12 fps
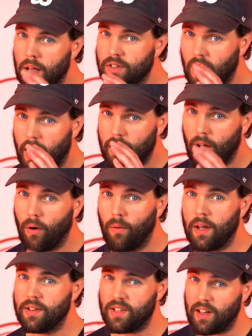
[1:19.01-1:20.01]
Side
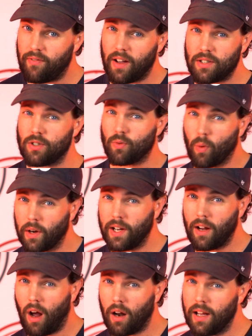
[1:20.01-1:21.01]
note, ZFS is
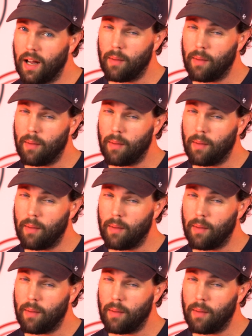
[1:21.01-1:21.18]
working on it.